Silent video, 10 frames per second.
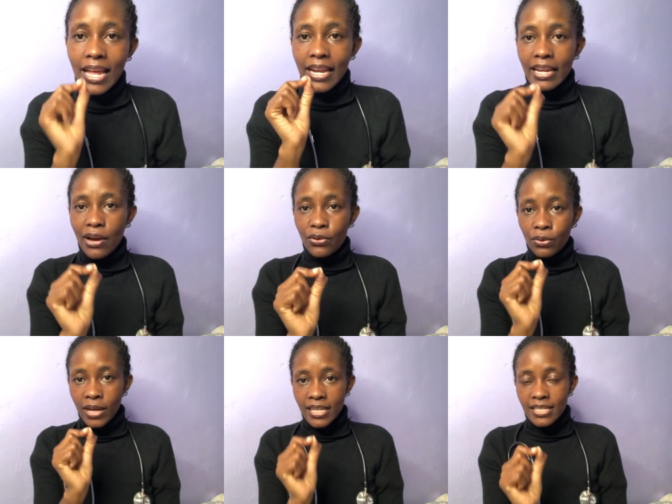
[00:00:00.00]
Now you
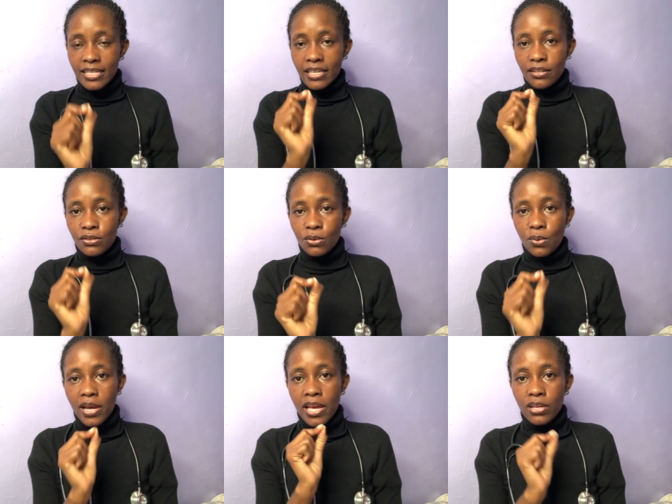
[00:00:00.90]
can see the reason
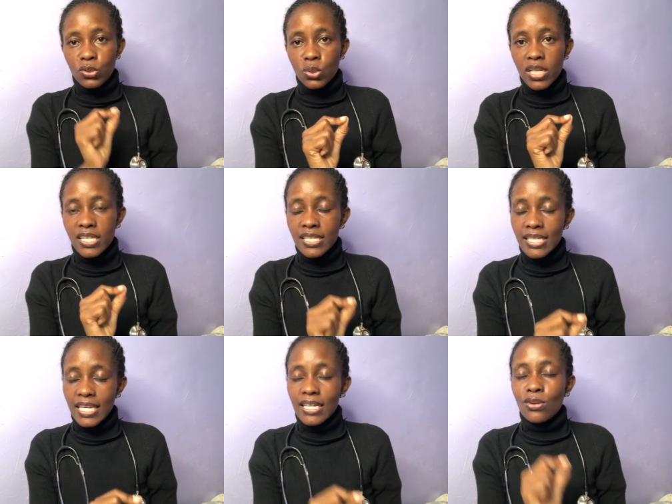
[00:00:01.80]
why I usually
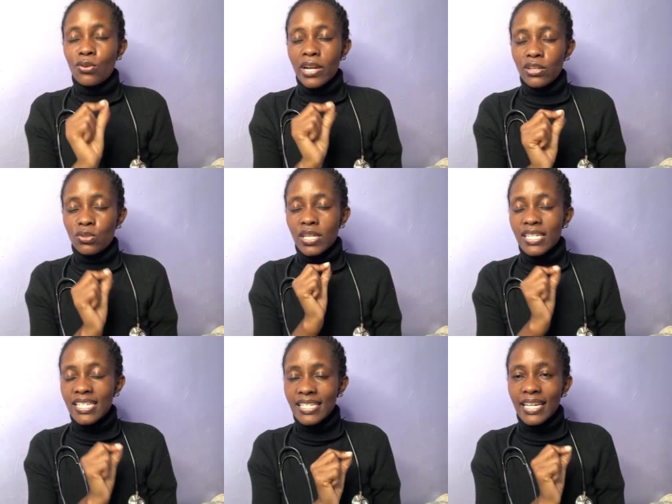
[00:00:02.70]
say, or I usually
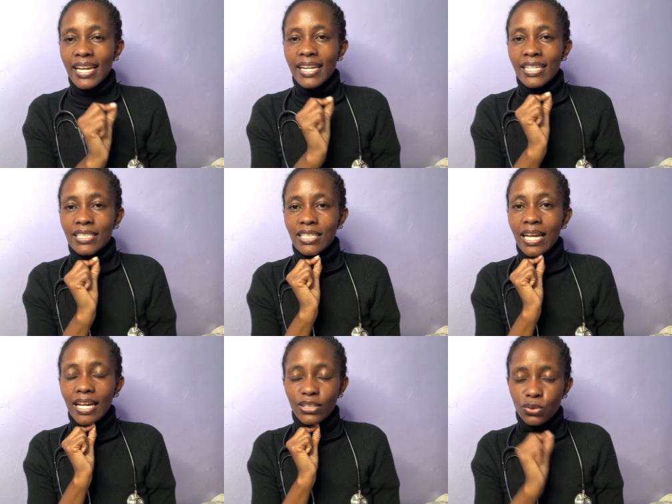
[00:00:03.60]
discourage
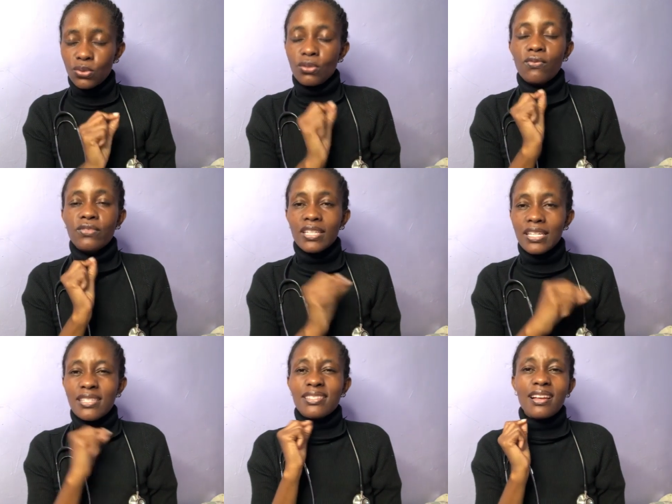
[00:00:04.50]
use of
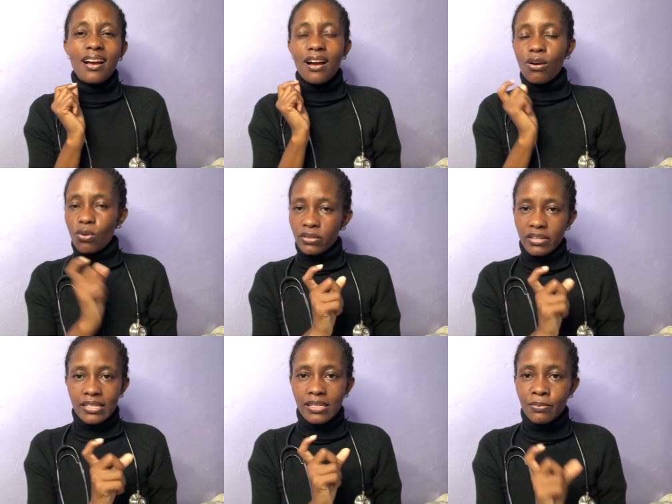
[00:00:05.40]
this
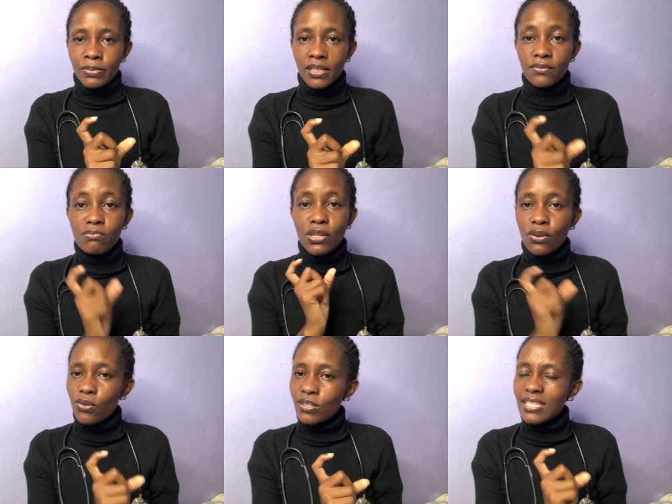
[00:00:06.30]
contraceptive,
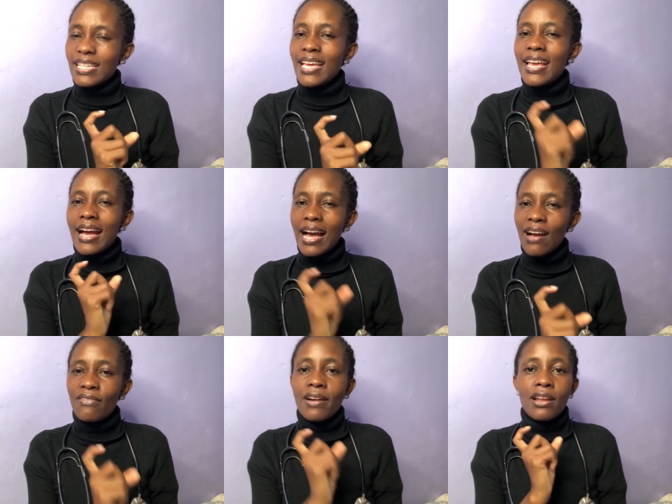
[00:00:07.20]
because they
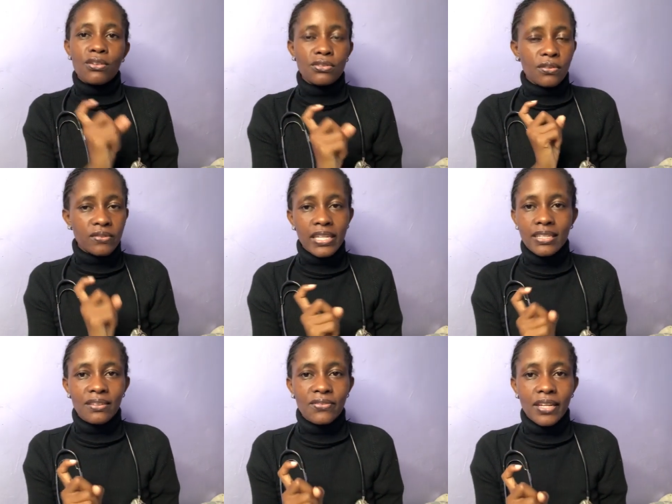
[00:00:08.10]
have a lot of side
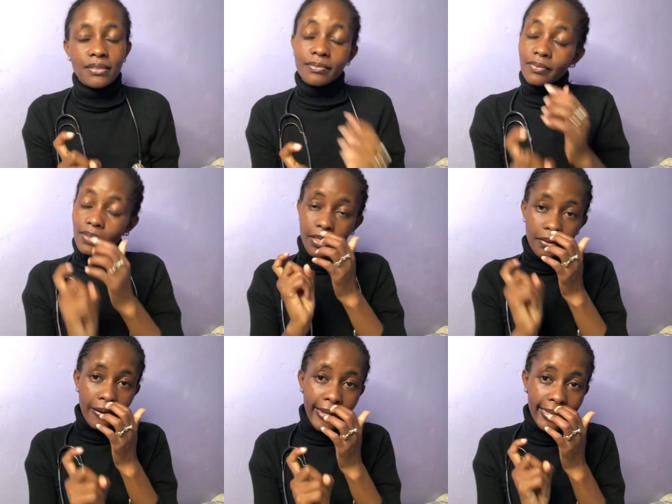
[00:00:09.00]
effects.
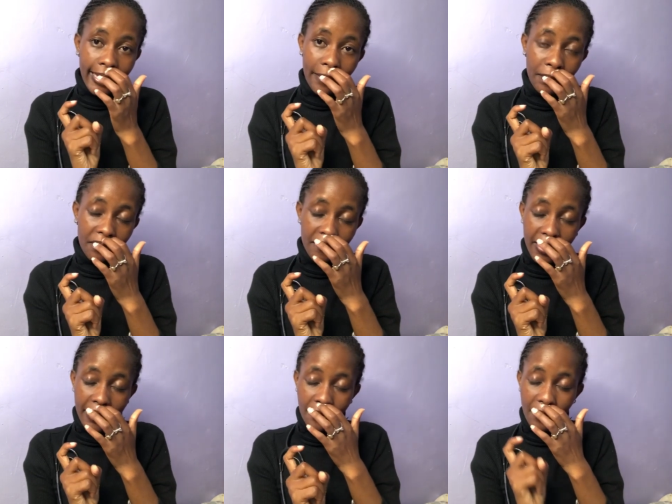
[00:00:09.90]
No healthcare
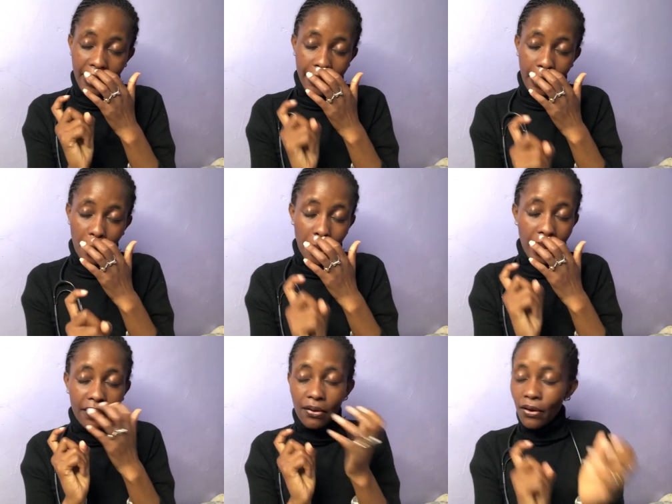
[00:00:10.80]
provider will tell you
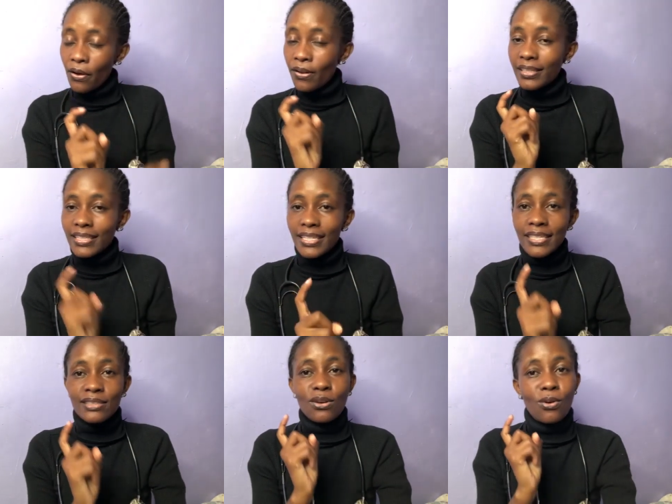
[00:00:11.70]
that all
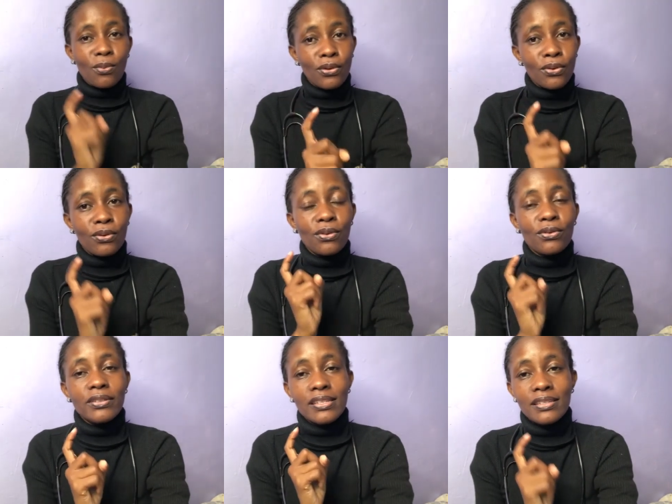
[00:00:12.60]
these hormonal
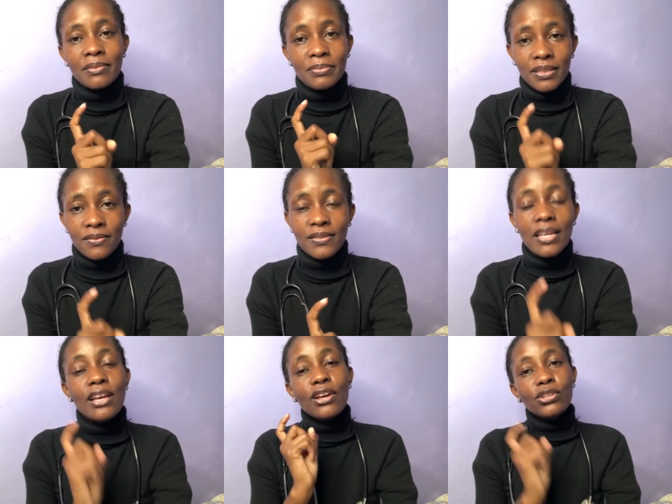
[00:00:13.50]
contraceptives
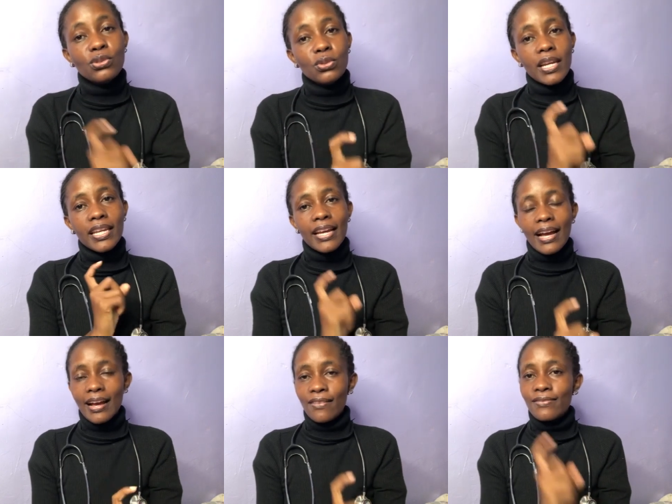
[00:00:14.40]
usually
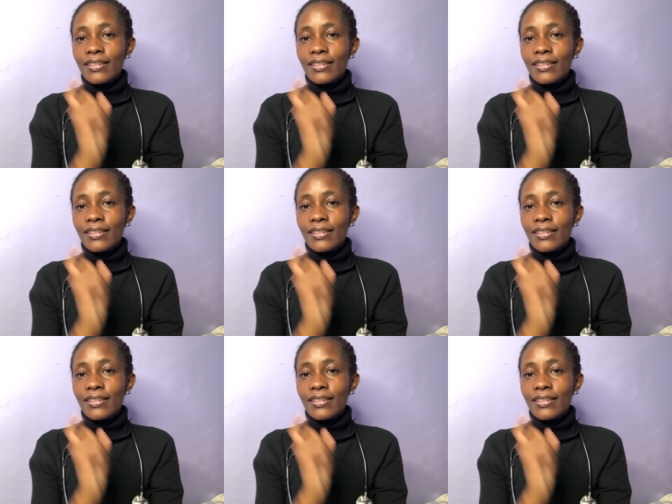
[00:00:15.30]
have